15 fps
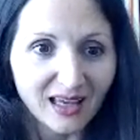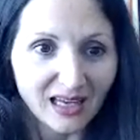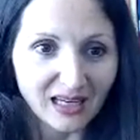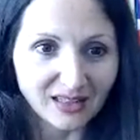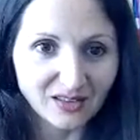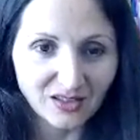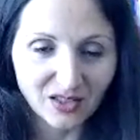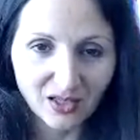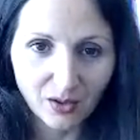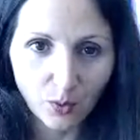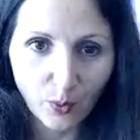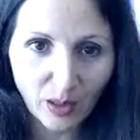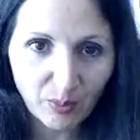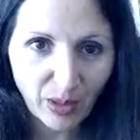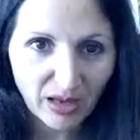It
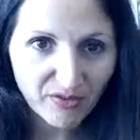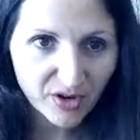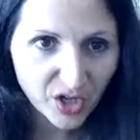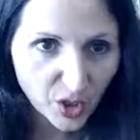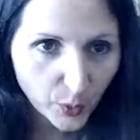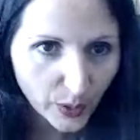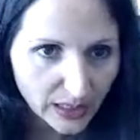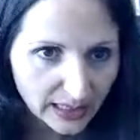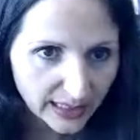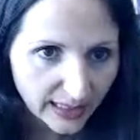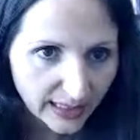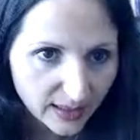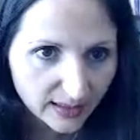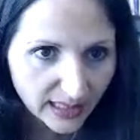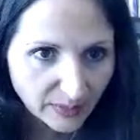went by very
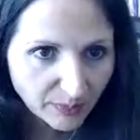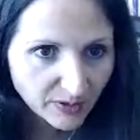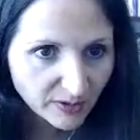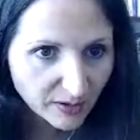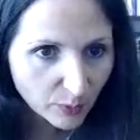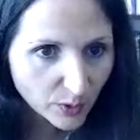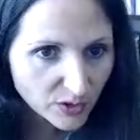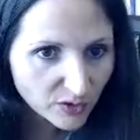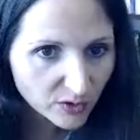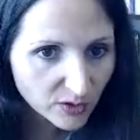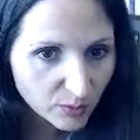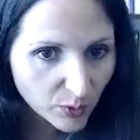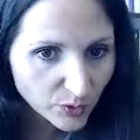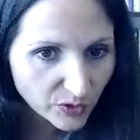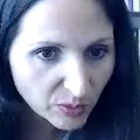quickly. Let me see what's
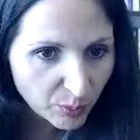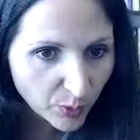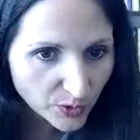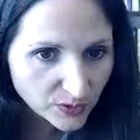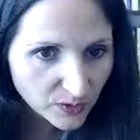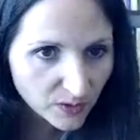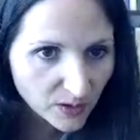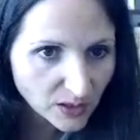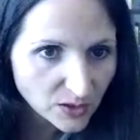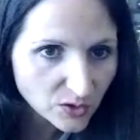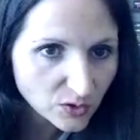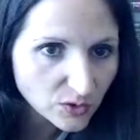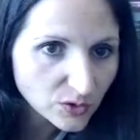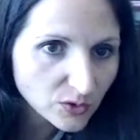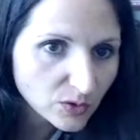the most important thing
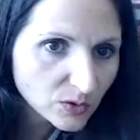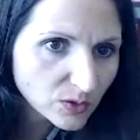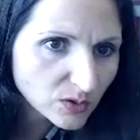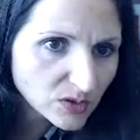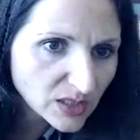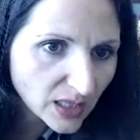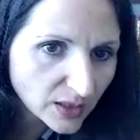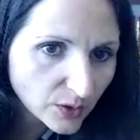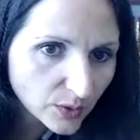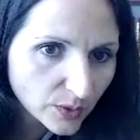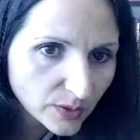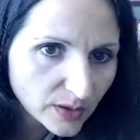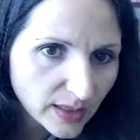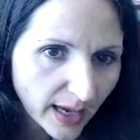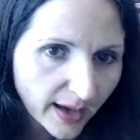to tell
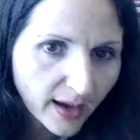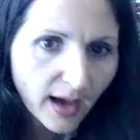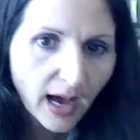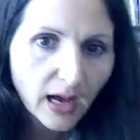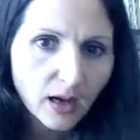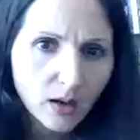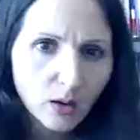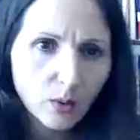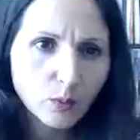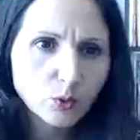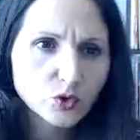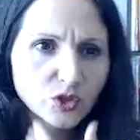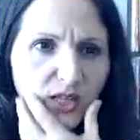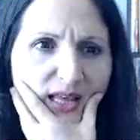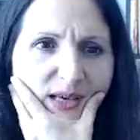you. Yeah.
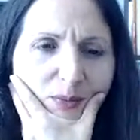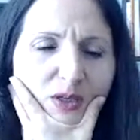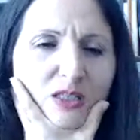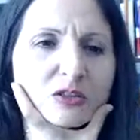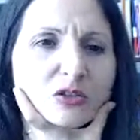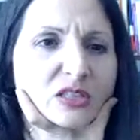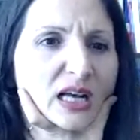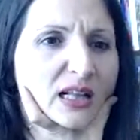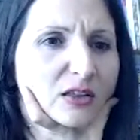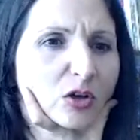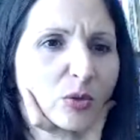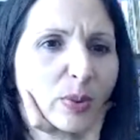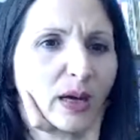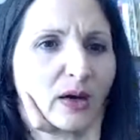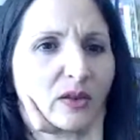Would you like me to tell you
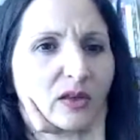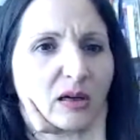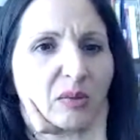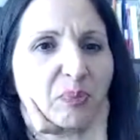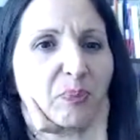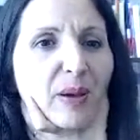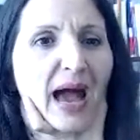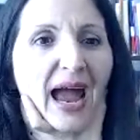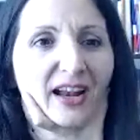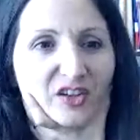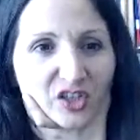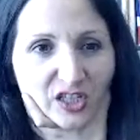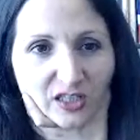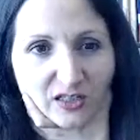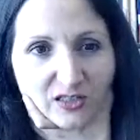about the
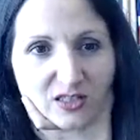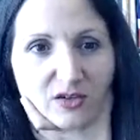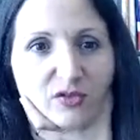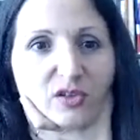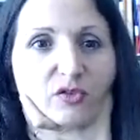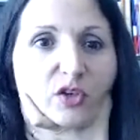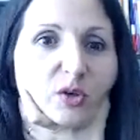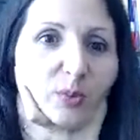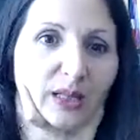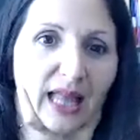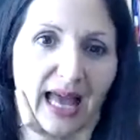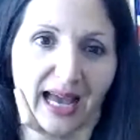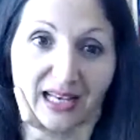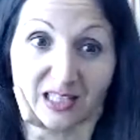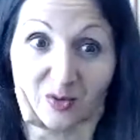patterns of the verbal
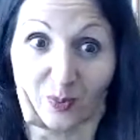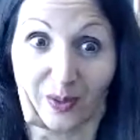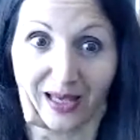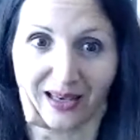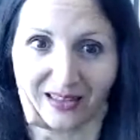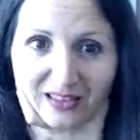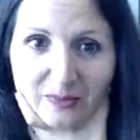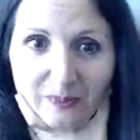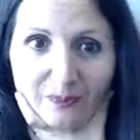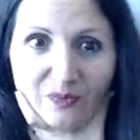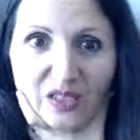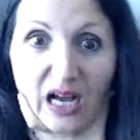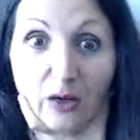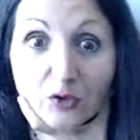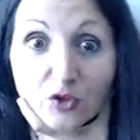aspect?
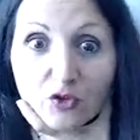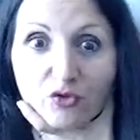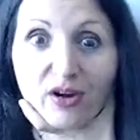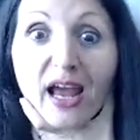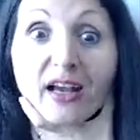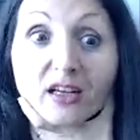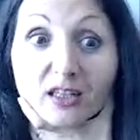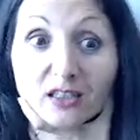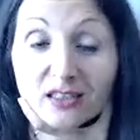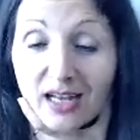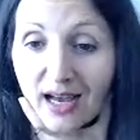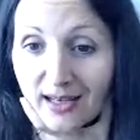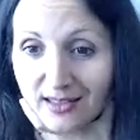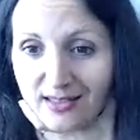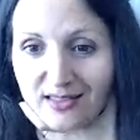How to
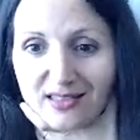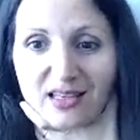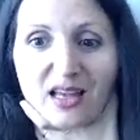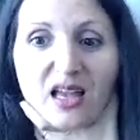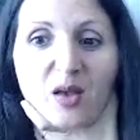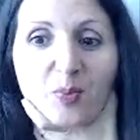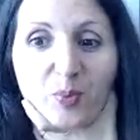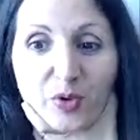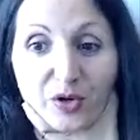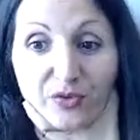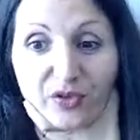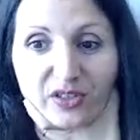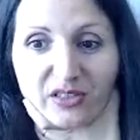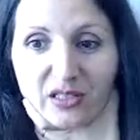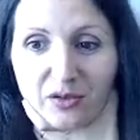recognize
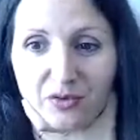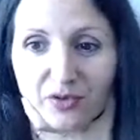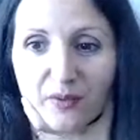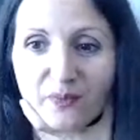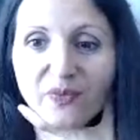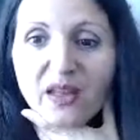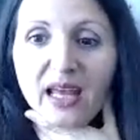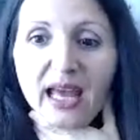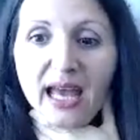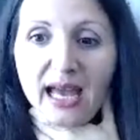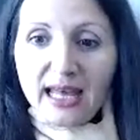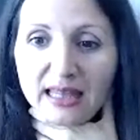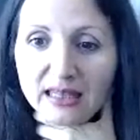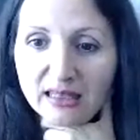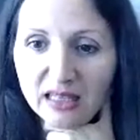perfective
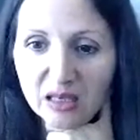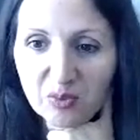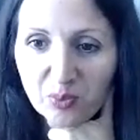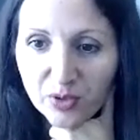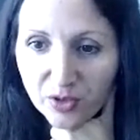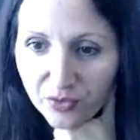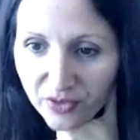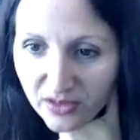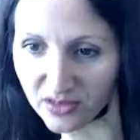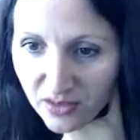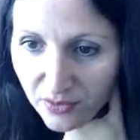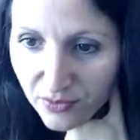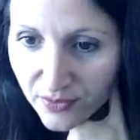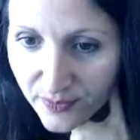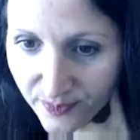and imperfective?